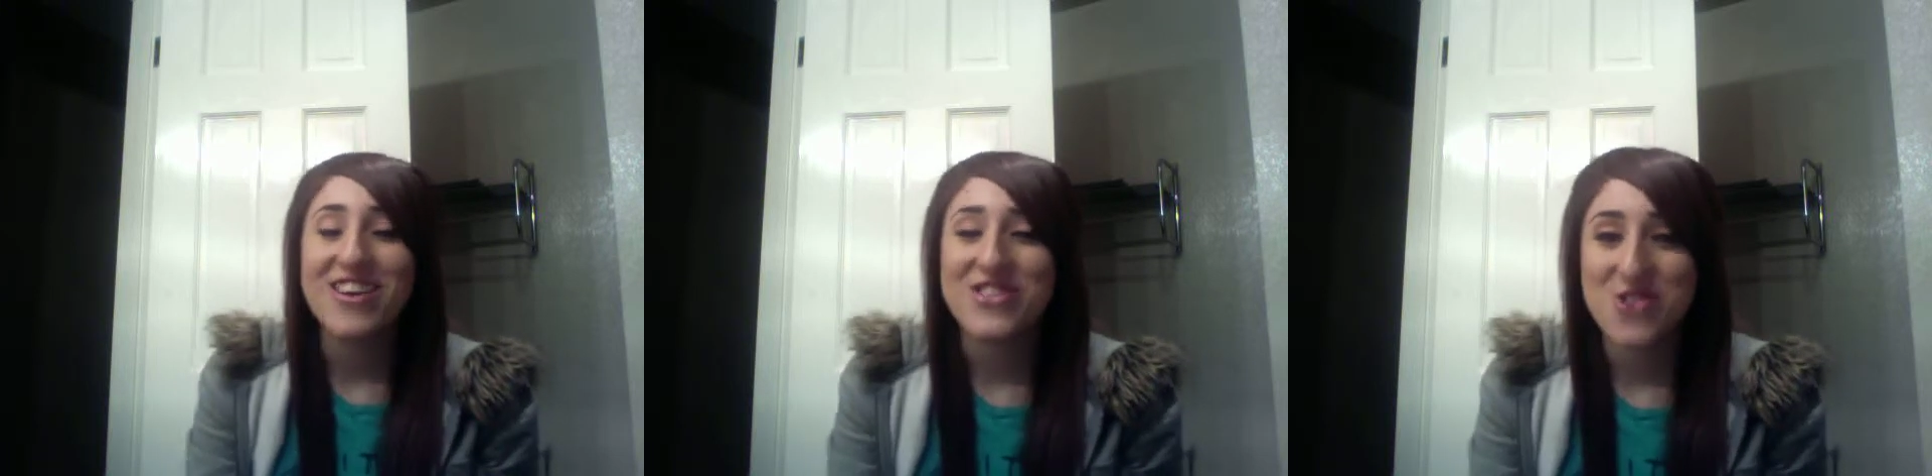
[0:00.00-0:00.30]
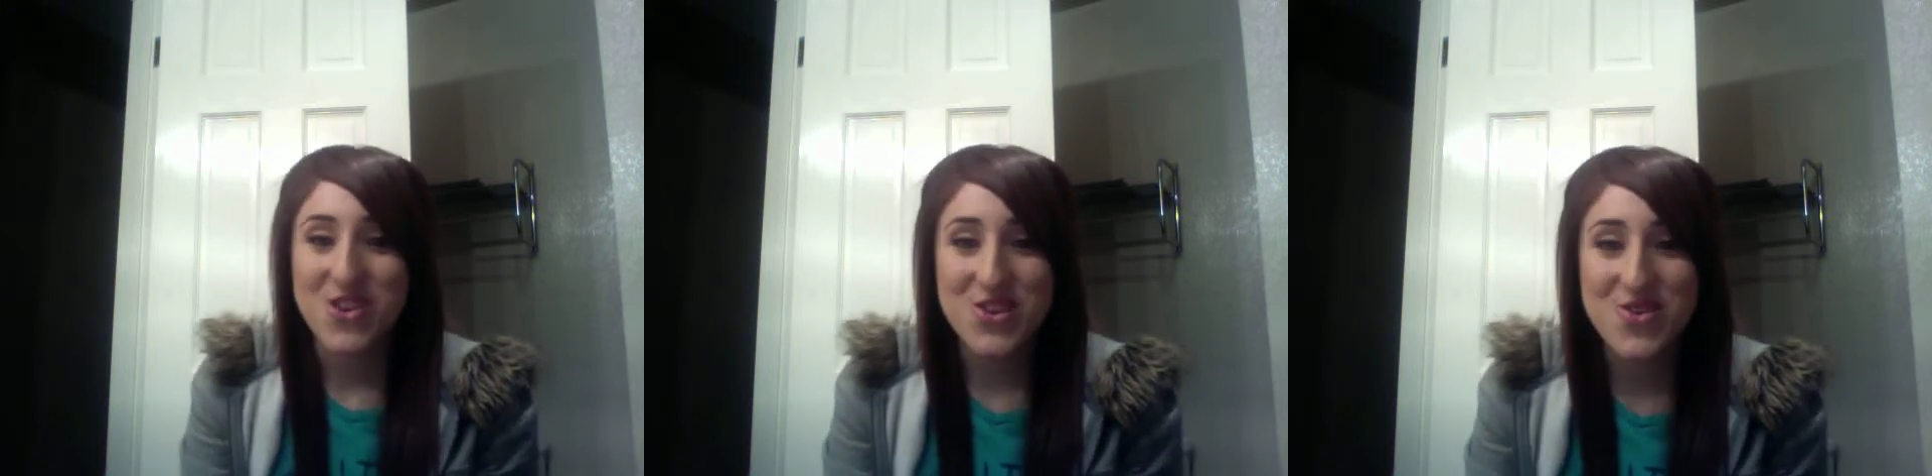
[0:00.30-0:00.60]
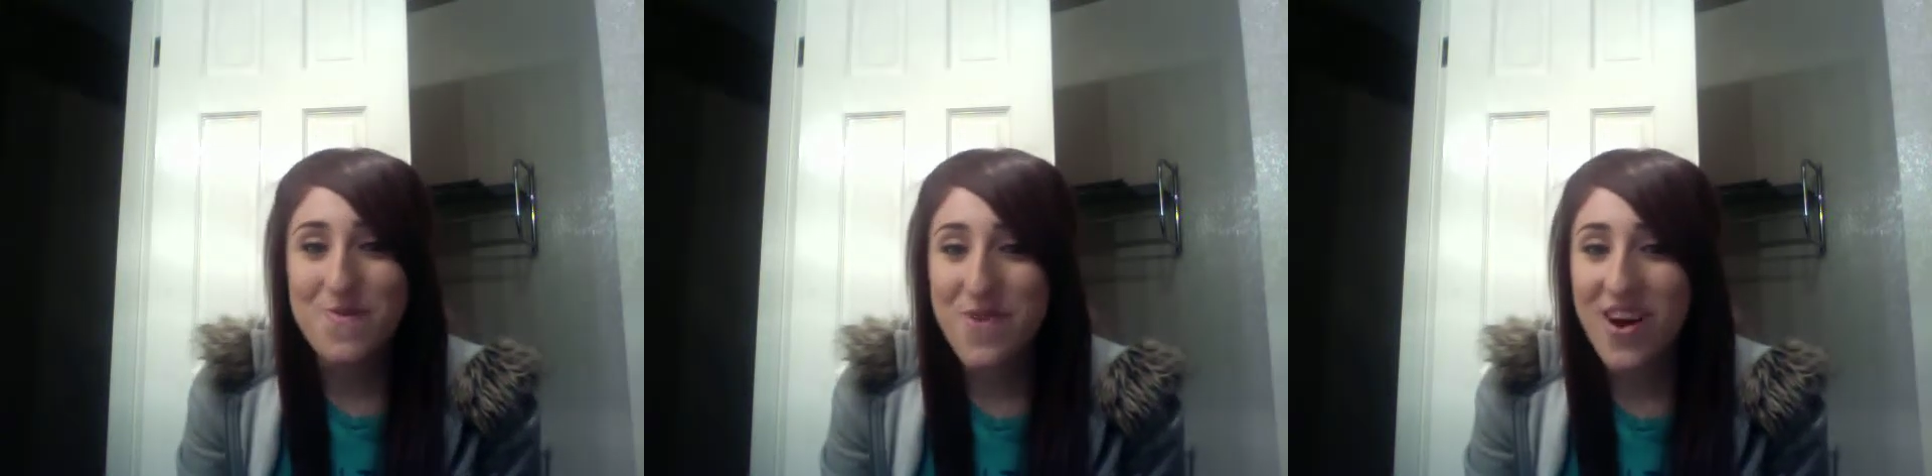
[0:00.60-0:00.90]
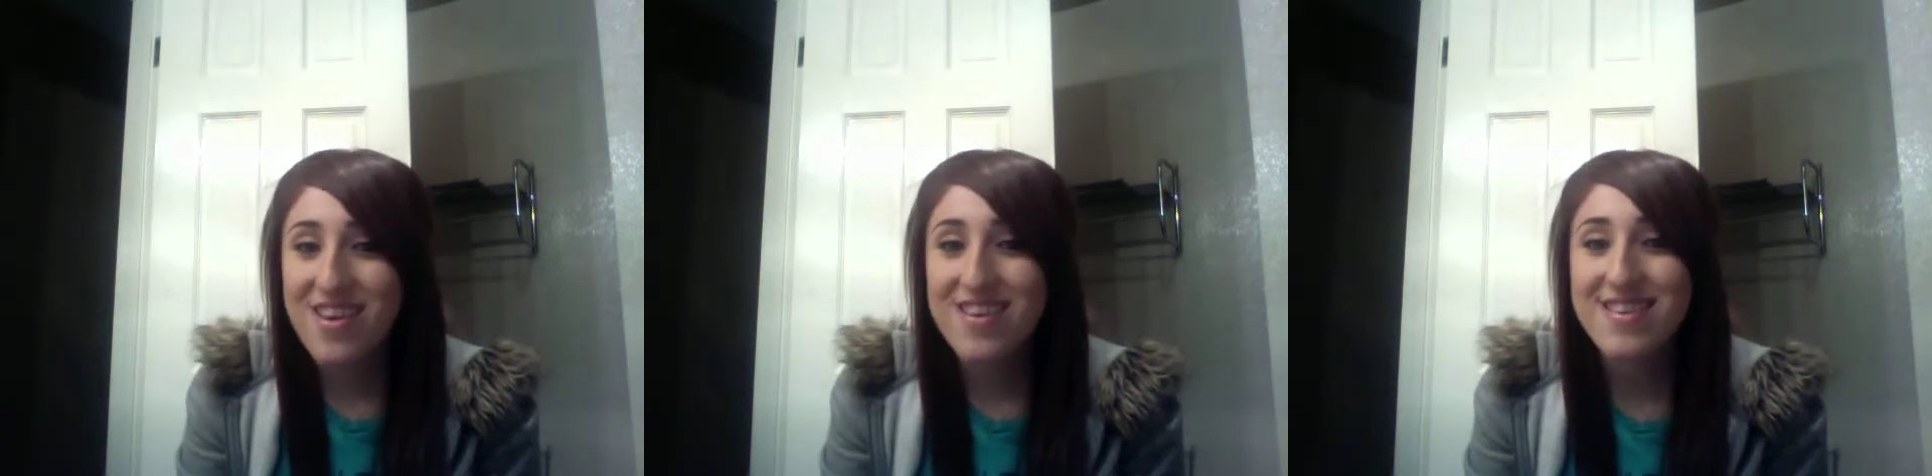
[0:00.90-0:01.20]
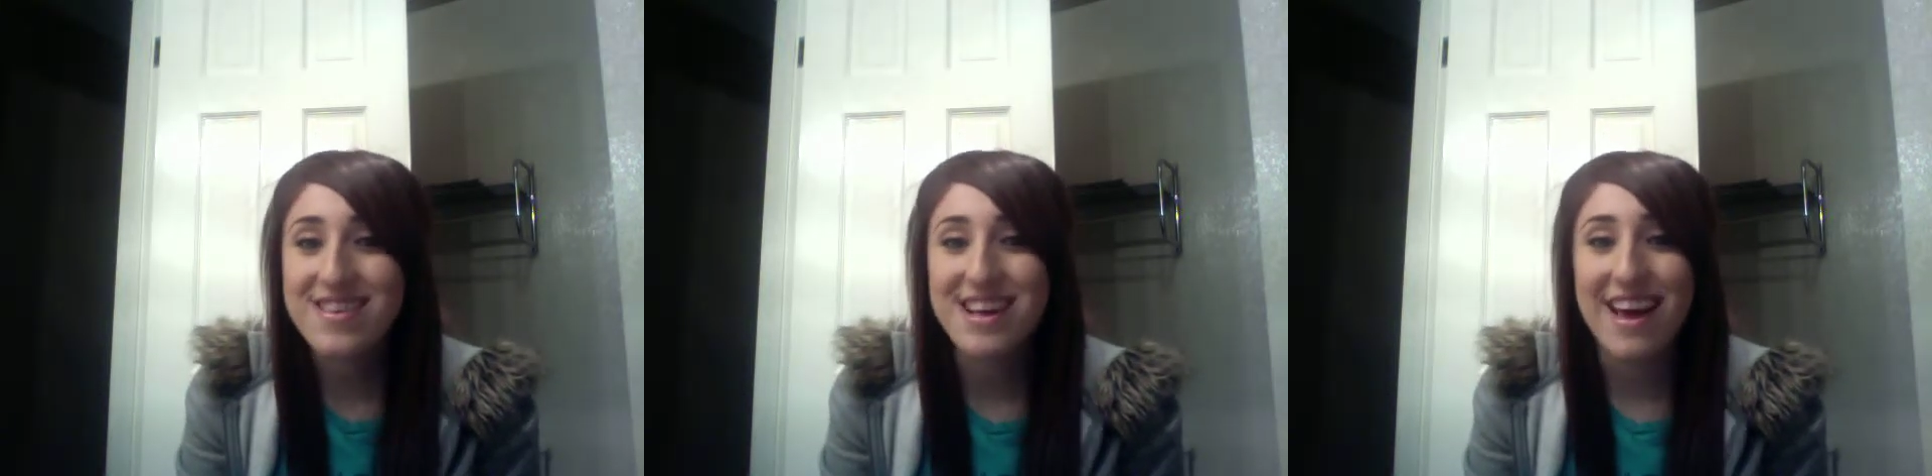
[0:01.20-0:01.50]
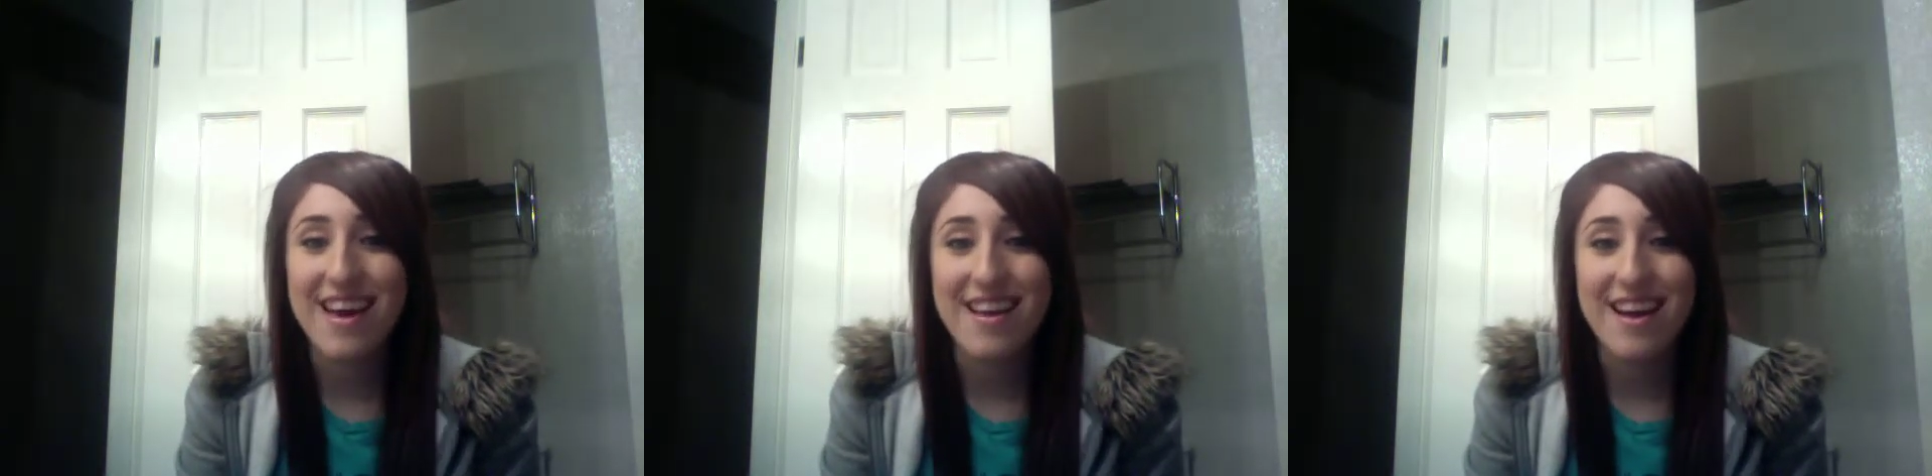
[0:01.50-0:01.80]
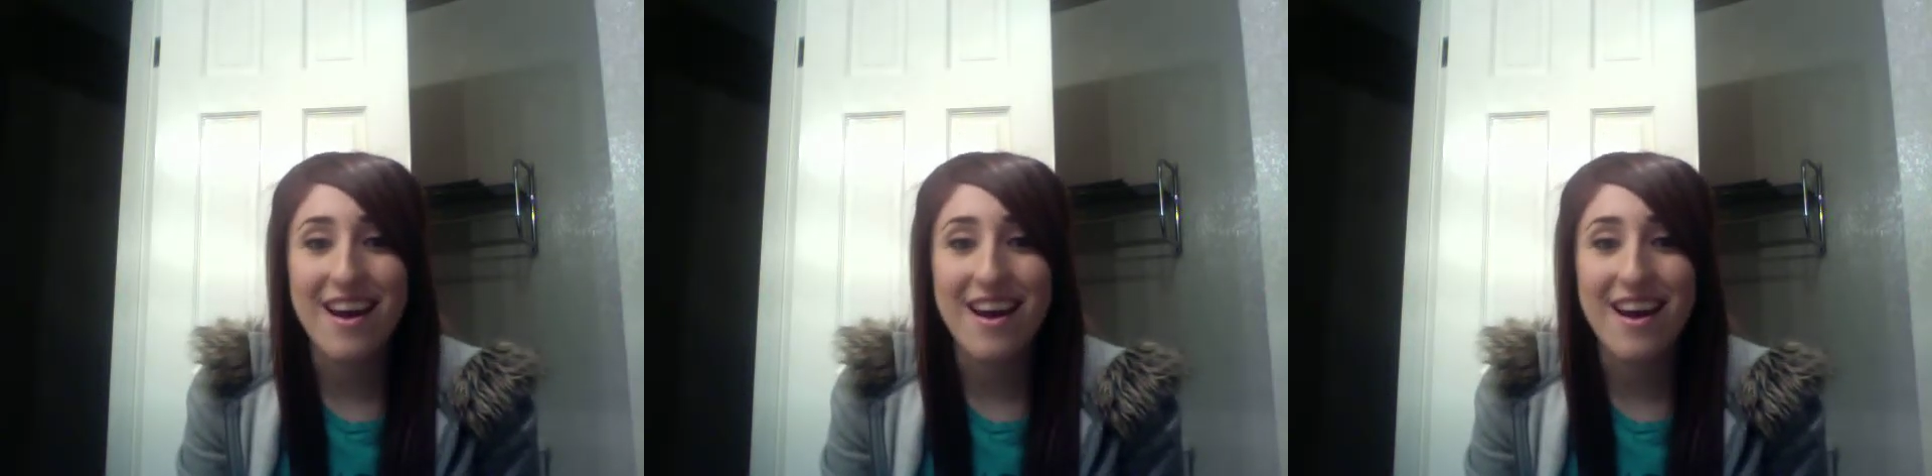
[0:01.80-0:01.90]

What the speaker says: drugstore products, and